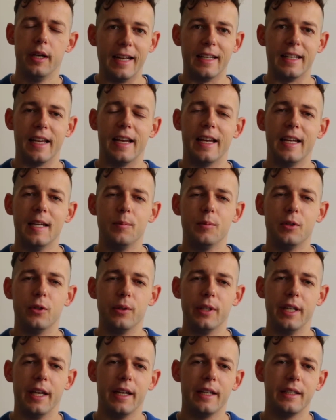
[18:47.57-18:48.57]
and I aim
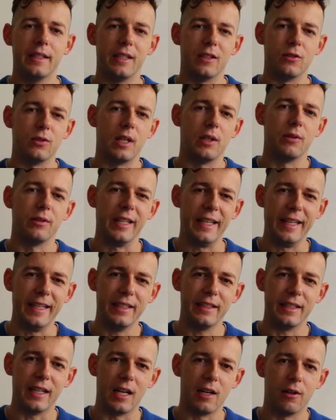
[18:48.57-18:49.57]
to get around
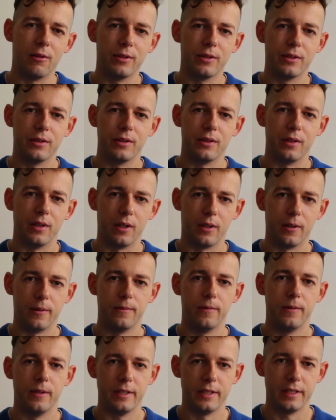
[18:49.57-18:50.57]
8 hours
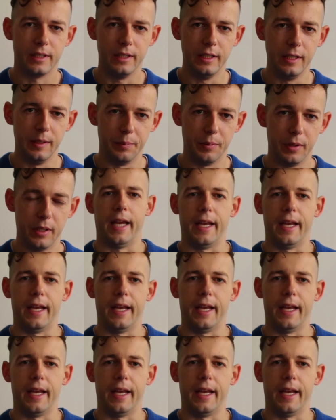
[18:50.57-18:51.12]
of sleep,